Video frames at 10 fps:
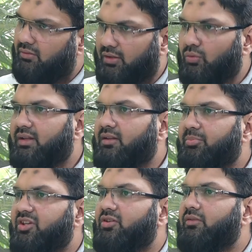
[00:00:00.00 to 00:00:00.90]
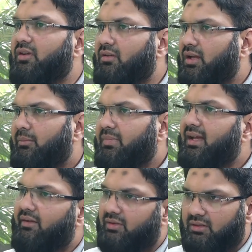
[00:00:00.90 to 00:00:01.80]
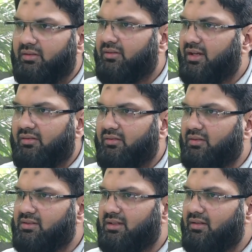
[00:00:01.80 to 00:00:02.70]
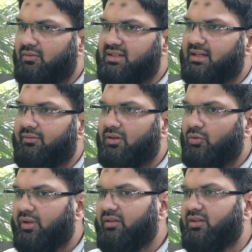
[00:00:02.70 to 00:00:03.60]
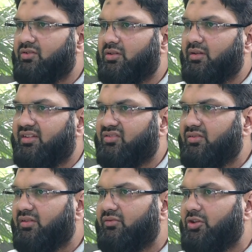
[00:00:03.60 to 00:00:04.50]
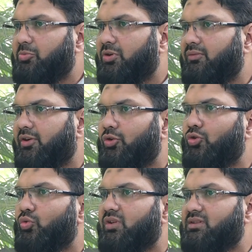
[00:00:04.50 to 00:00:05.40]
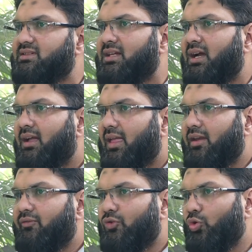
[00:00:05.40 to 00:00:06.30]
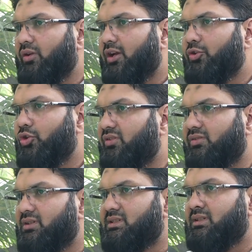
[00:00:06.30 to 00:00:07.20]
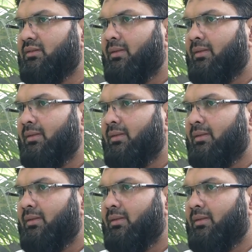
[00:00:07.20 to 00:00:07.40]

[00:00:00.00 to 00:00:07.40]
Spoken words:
Then only the patient will be having the desired results. Otherwise, after going such a extensive treatment of 1 to 2 years, and if you don't get your results,